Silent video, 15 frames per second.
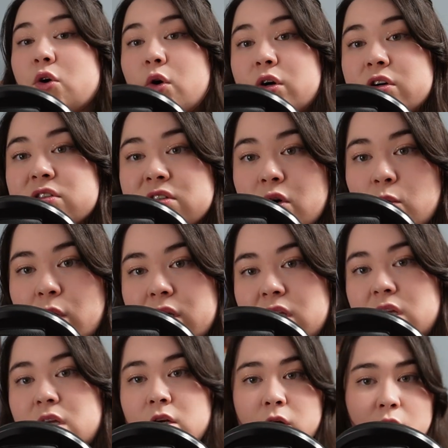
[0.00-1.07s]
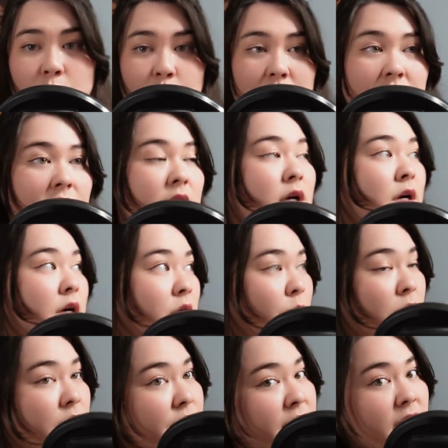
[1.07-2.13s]
corner, so one here, one here,
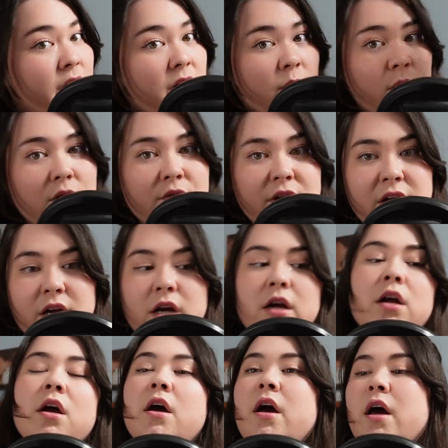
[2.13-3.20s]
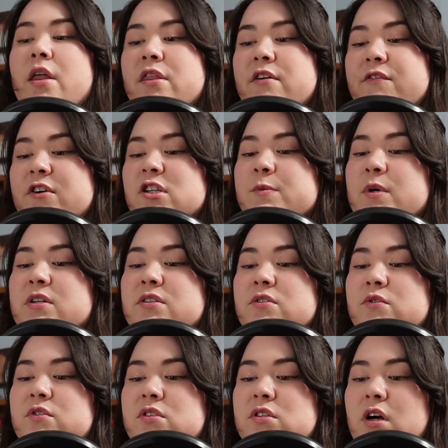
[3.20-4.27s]
one over here, one over here. The first person
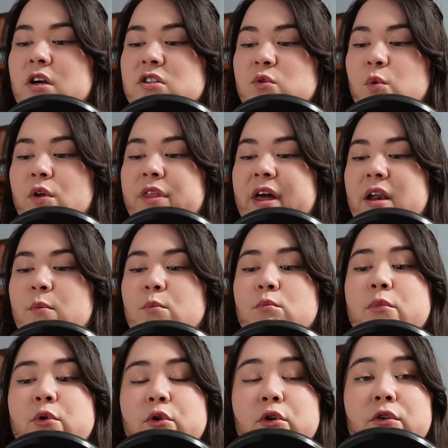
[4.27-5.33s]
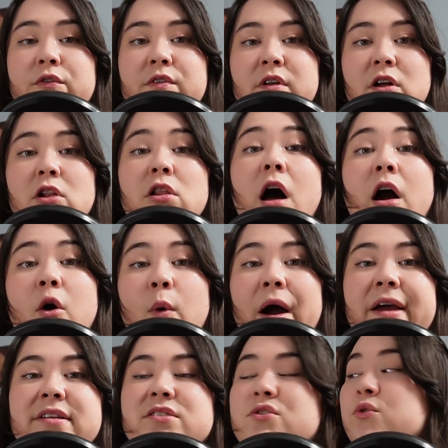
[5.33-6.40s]
who starts will then move
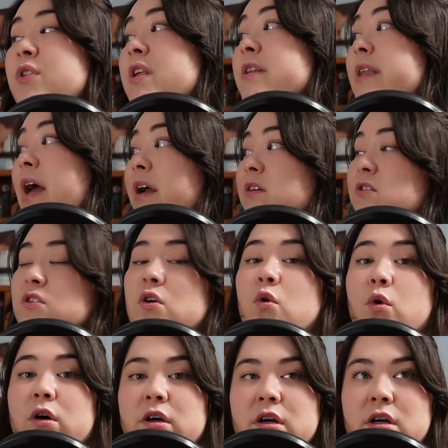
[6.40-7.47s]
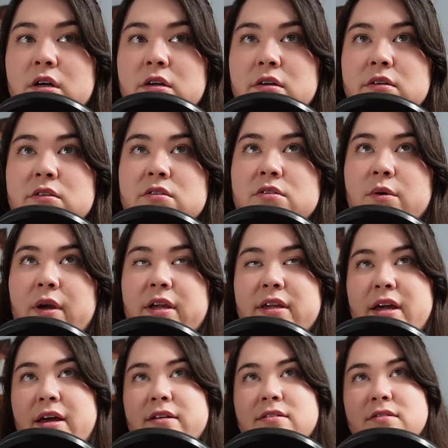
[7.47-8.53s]
clockwise to the next corner. So I
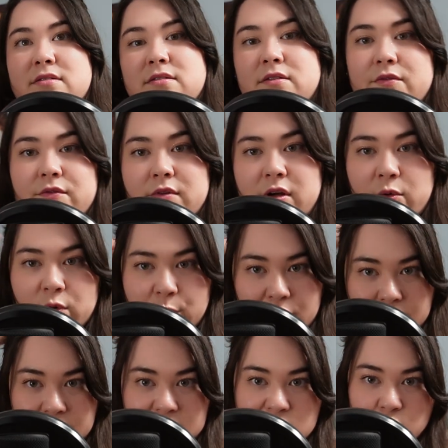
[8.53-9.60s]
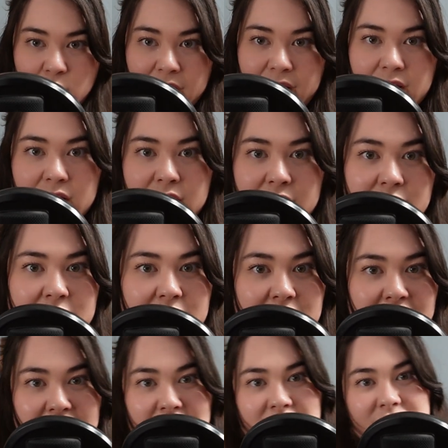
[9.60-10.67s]
guess it would be this way in
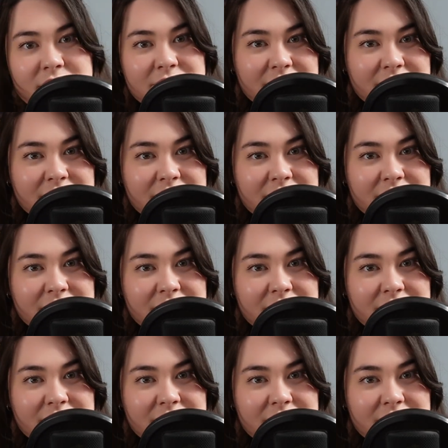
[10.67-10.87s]
here.